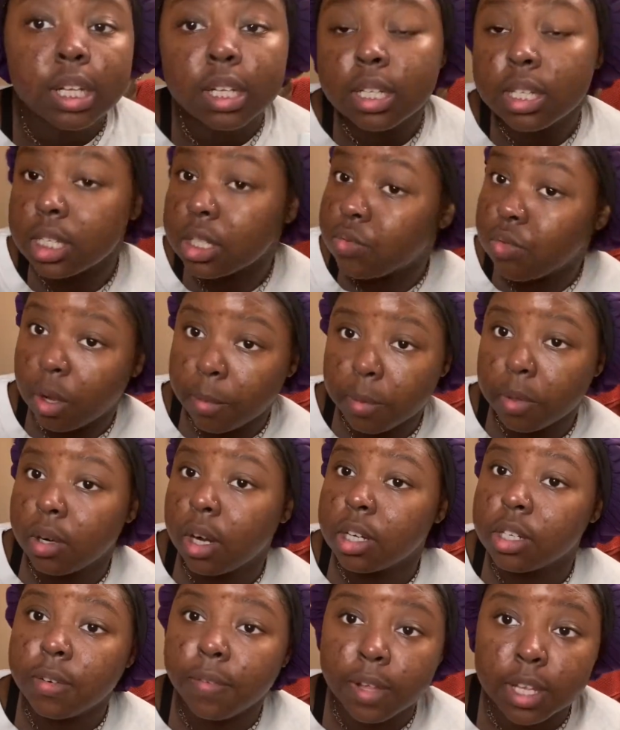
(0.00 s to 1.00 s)
Just rub it
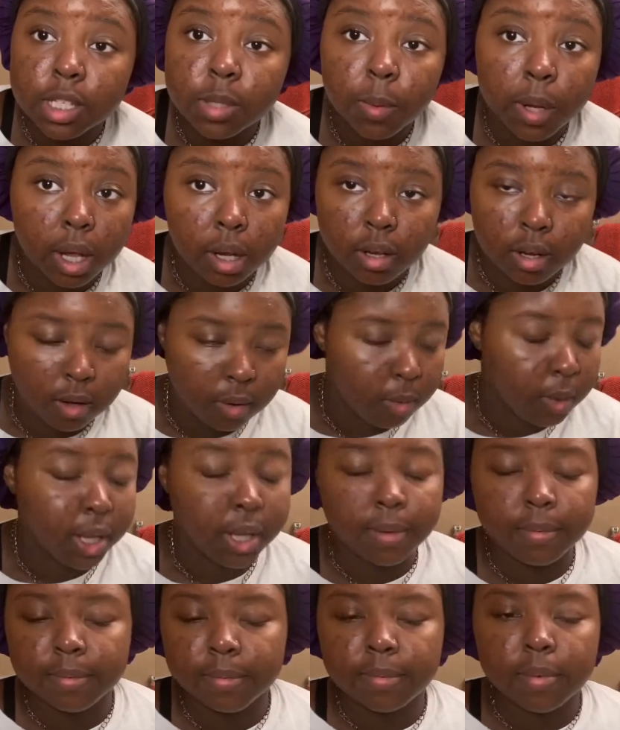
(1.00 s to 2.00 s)
across your face
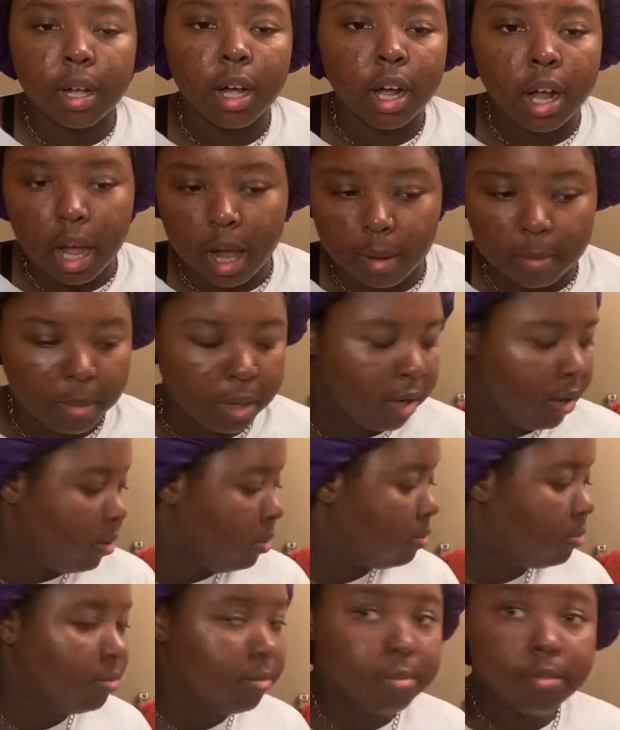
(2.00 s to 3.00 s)
with a
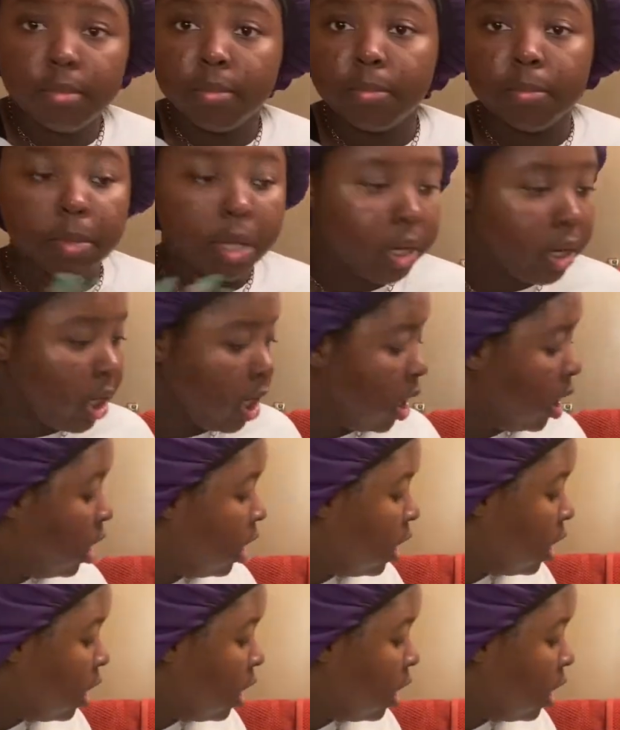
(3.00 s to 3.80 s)
combo. Period.